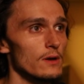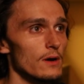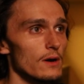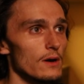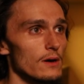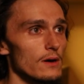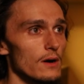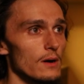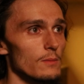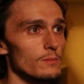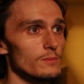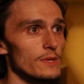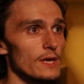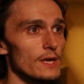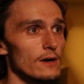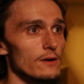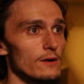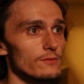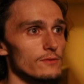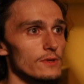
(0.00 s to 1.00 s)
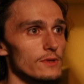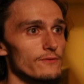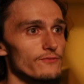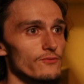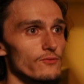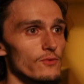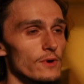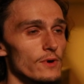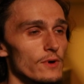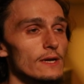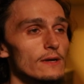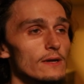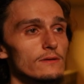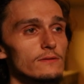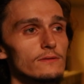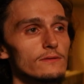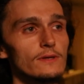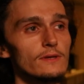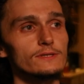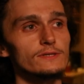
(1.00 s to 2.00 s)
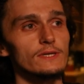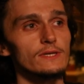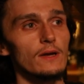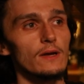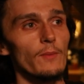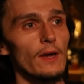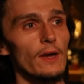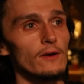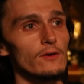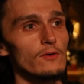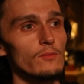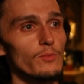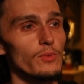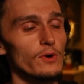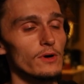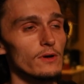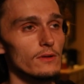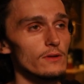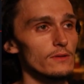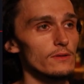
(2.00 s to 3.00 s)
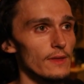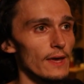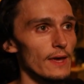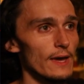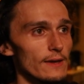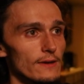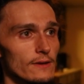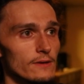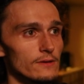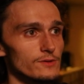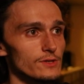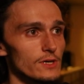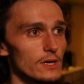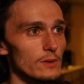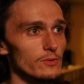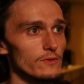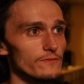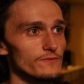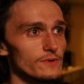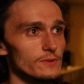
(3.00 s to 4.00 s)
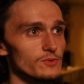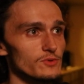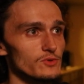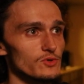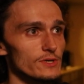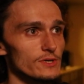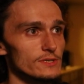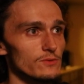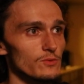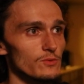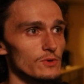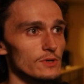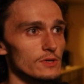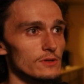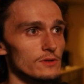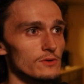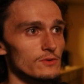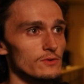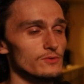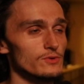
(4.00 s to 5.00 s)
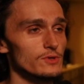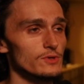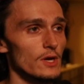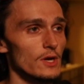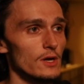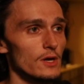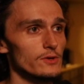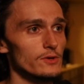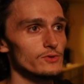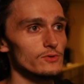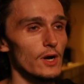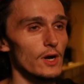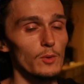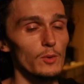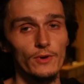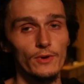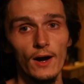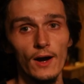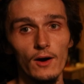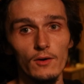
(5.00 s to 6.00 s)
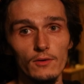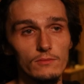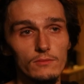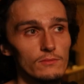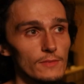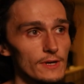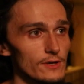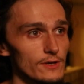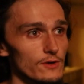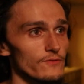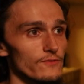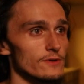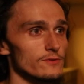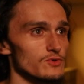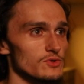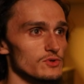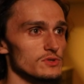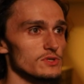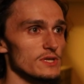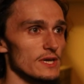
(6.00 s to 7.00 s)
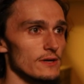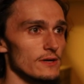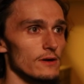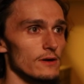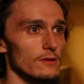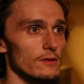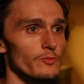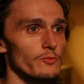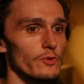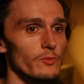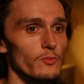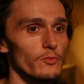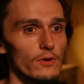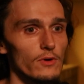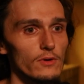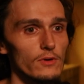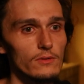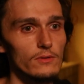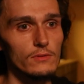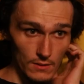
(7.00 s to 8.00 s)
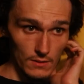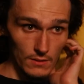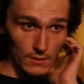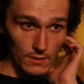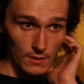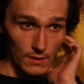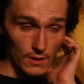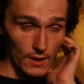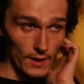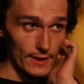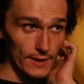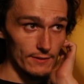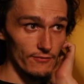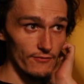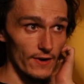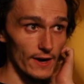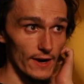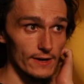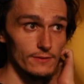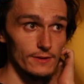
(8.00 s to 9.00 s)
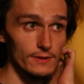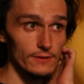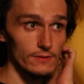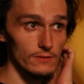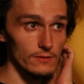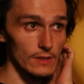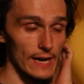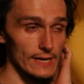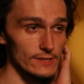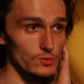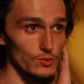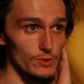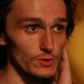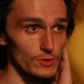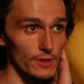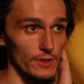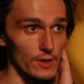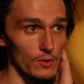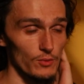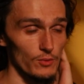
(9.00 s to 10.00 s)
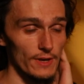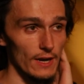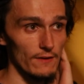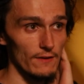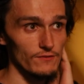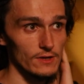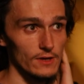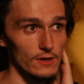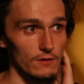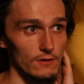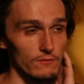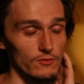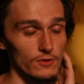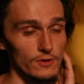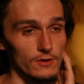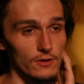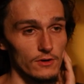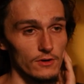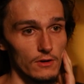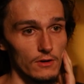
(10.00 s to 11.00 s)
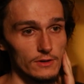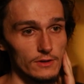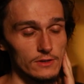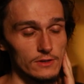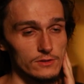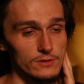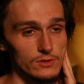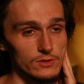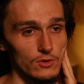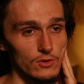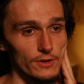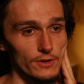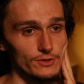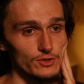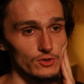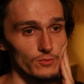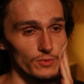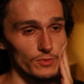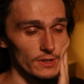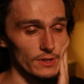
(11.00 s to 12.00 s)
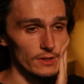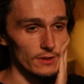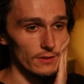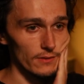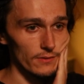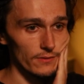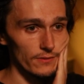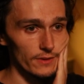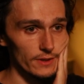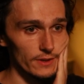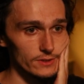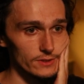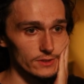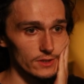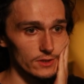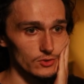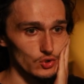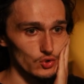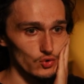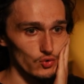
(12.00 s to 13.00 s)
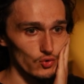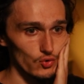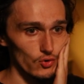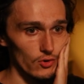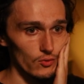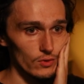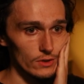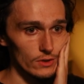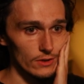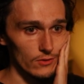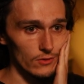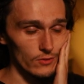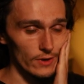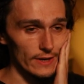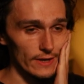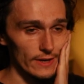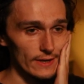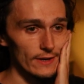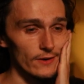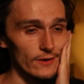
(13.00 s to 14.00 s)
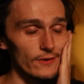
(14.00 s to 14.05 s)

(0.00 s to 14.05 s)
up, down, left, right, does not matter. But that is a couple of tips and tricks that we can use to help you out, make your videos just stand out a little bit more. All right, and finally, the last window that we have to cover at all is going to be this control window right here.